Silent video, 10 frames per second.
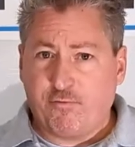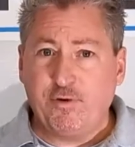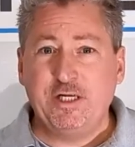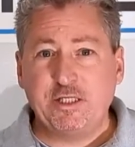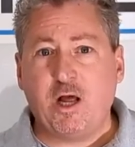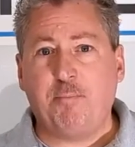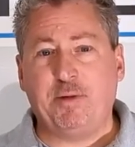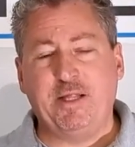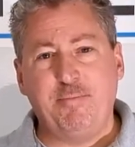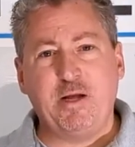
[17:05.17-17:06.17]
freeze
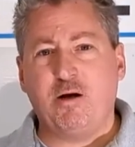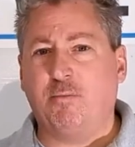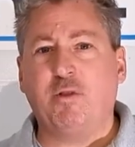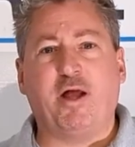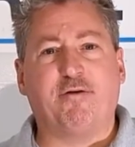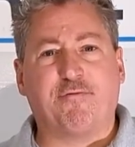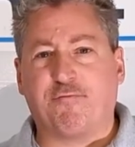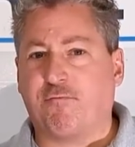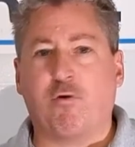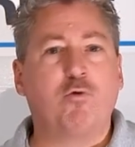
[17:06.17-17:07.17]
up and they become like
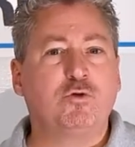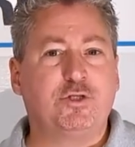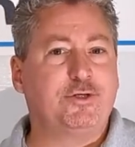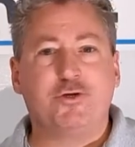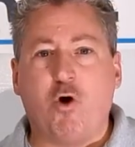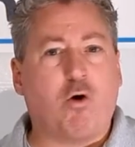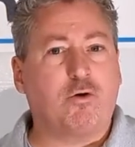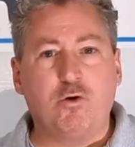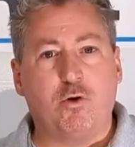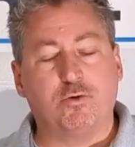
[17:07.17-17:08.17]
frozen
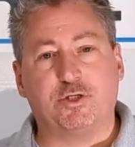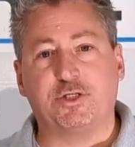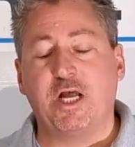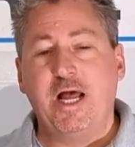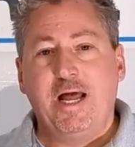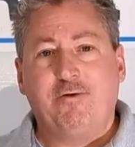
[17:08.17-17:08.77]
garden hoses.